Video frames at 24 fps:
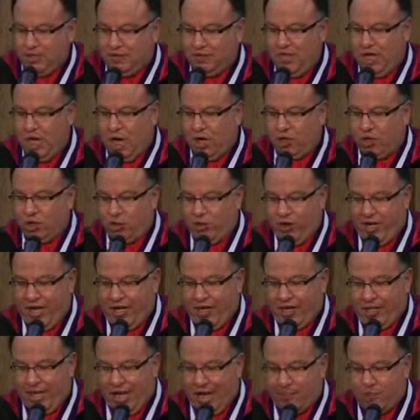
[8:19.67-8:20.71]
Leon
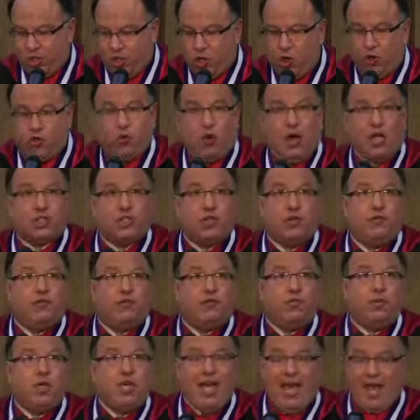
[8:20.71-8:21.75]
Green came to Northwestern
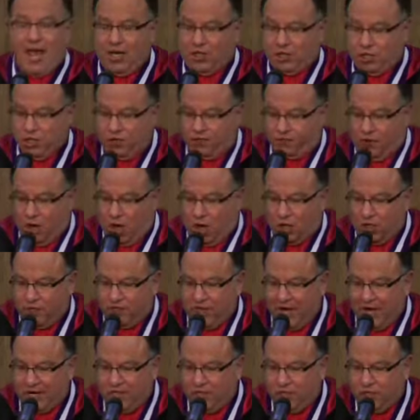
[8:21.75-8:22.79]
from Yale in the fall of
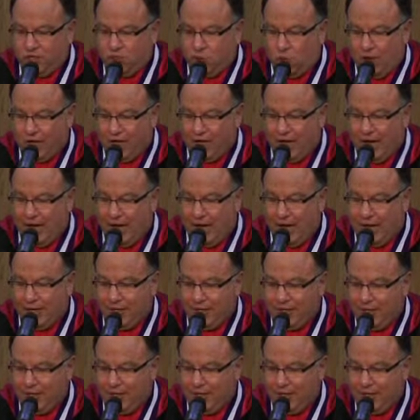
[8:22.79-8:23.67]
1929,